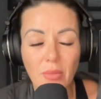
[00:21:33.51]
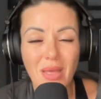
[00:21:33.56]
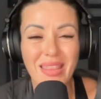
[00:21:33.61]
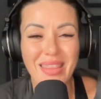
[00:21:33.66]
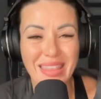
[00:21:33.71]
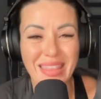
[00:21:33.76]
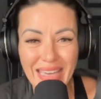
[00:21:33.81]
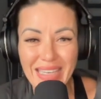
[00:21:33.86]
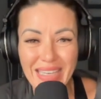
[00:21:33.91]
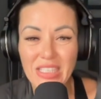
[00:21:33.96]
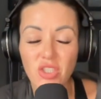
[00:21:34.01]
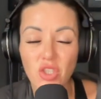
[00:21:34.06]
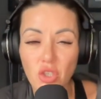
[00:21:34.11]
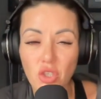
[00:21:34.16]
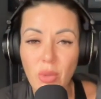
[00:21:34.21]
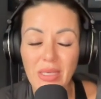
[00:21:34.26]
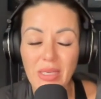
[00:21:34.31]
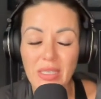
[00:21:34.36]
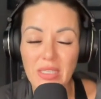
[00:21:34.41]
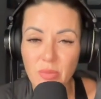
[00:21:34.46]
they do
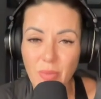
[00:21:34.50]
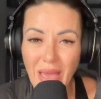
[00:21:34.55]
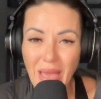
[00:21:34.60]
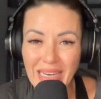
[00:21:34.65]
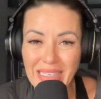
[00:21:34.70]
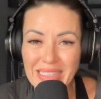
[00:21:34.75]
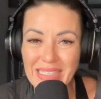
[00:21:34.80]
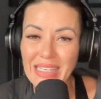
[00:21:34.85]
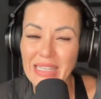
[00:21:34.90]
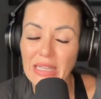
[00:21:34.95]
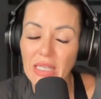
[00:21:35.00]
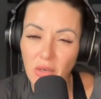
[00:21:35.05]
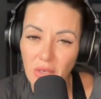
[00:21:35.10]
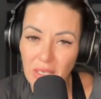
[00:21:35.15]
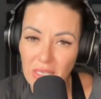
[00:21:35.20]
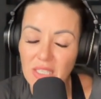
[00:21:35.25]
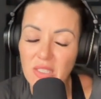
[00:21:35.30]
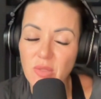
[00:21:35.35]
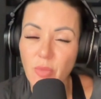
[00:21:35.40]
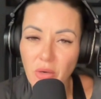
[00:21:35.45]
expect in their
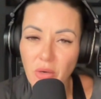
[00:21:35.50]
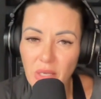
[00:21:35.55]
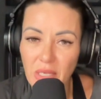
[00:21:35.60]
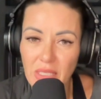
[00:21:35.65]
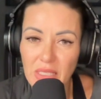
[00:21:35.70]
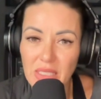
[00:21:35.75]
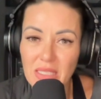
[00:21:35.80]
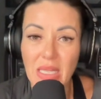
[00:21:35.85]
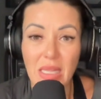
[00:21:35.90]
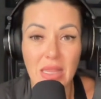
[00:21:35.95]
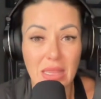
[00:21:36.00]
inexperience that